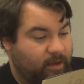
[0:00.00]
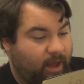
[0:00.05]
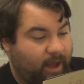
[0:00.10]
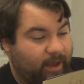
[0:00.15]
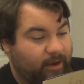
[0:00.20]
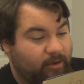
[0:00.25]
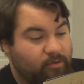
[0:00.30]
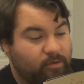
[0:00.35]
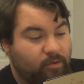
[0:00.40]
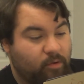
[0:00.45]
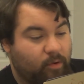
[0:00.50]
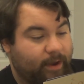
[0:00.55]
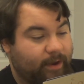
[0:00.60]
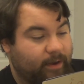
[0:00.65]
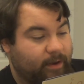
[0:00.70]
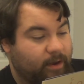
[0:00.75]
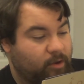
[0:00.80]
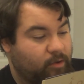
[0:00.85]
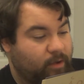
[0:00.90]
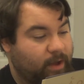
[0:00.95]
I don't
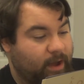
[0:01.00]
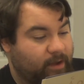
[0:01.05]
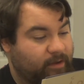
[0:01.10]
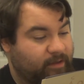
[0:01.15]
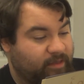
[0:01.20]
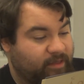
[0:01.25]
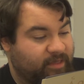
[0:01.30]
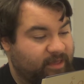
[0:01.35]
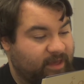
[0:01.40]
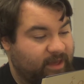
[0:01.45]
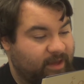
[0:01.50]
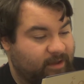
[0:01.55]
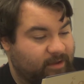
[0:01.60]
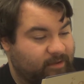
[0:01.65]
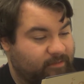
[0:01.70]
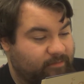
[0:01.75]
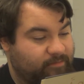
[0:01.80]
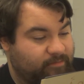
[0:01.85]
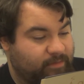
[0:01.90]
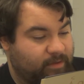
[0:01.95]
quite know how to say
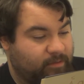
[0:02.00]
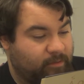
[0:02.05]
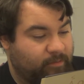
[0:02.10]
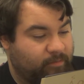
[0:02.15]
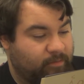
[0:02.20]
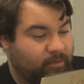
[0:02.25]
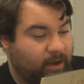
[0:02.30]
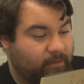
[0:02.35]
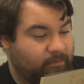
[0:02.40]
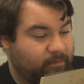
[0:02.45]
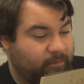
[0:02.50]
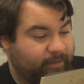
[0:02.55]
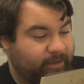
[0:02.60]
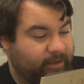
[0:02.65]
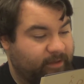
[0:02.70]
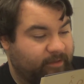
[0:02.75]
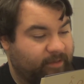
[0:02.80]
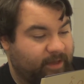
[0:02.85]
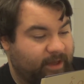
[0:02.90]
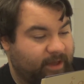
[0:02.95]
it, but we're
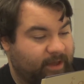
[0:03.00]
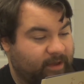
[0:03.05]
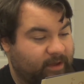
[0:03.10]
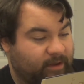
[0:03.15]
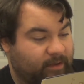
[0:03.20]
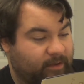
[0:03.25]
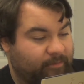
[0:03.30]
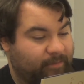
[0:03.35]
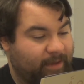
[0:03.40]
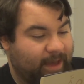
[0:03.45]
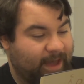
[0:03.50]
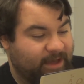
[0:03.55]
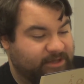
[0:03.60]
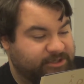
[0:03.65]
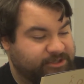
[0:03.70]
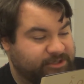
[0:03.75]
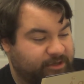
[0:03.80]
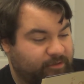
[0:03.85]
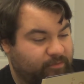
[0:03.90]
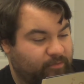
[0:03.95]
probably alike in the
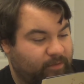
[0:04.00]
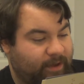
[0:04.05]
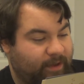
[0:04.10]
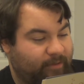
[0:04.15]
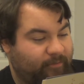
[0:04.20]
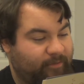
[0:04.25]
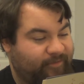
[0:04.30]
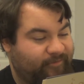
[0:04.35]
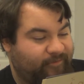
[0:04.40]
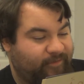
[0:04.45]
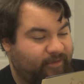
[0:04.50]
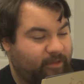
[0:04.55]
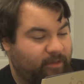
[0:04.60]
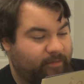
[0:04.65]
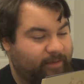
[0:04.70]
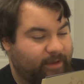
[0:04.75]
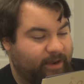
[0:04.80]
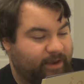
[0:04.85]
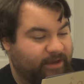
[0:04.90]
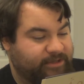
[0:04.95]
passionate way we feel
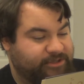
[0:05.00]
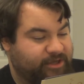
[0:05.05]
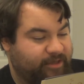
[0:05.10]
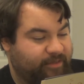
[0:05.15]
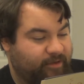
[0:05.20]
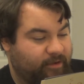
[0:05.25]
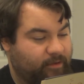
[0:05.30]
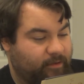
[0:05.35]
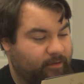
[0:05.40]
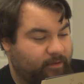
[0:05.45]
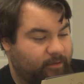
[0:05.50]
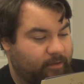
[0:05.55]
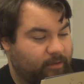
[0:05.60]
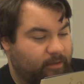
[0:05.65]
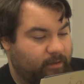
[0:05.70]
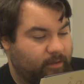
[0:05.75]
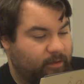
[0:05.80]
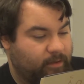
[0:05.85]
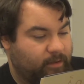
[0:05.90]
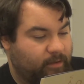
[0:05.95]
about each other.
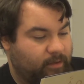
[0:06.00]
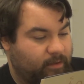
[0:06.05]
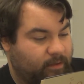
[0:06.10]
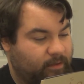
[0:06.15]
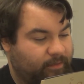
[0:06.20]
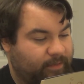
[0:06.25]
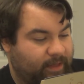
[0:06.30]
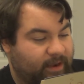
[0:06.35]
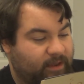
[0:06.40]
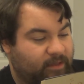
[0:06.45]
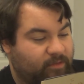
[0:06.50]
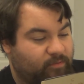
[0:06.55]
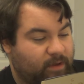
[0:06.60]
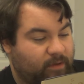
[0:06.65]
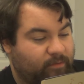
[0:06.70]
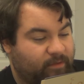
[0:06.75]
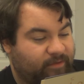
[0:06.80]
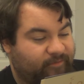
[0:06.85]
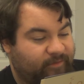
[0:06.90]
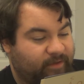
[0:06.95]
That is
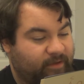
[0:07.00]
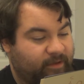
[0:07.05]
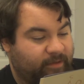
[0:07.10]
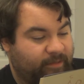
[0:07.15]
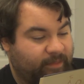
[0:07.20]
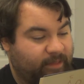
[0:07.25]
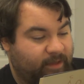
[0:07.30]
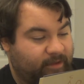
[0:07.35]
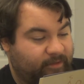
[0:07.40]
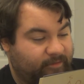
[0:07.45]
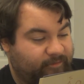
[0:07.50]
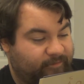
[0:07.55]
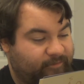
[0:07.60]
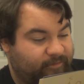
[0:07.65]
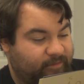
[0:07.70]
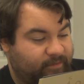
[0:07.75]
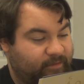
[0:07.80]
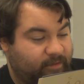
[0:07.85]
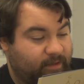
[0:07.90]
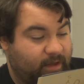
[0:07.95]
why we fell in
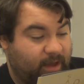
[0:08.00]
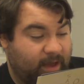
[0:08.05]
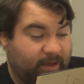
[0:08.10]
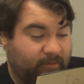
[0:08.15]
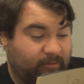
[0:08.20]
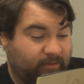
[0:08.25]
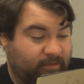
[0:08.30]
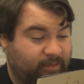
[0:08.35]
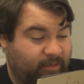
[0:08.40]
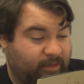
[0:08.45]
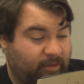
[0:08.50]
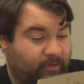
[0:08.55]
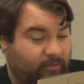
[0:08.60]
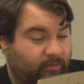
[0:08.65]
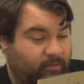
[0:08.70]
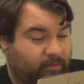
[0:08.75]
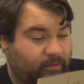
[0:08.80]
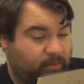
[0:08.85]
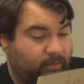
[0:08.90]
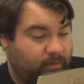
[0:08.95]
love. I with
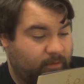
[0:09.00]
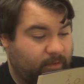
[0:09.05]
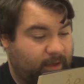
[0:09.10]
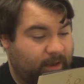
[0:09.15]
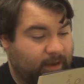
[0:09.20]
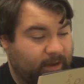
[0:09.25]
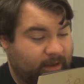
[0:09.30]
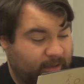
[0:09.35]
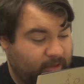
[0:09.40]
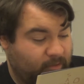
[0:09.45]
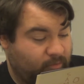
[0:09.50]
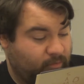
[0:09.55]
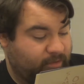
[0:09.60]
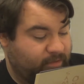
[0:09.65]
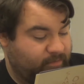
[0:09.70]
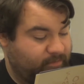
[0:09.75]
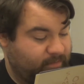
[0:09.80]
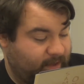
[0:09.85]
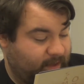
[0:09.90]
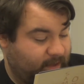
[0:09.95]
you, and you
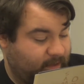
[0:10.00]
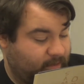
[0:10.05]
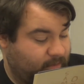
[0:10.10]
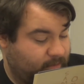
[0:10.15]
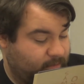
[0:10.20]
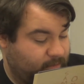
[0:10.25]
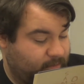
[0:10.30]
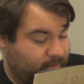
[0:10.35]
with me.